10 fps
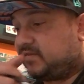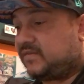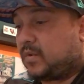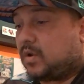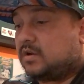
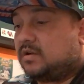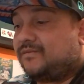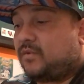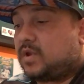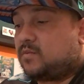
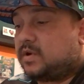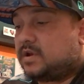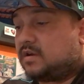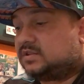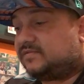441
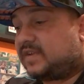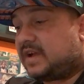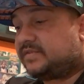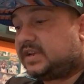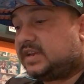yards and
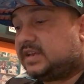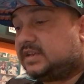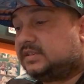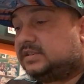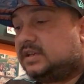5
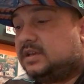TDs.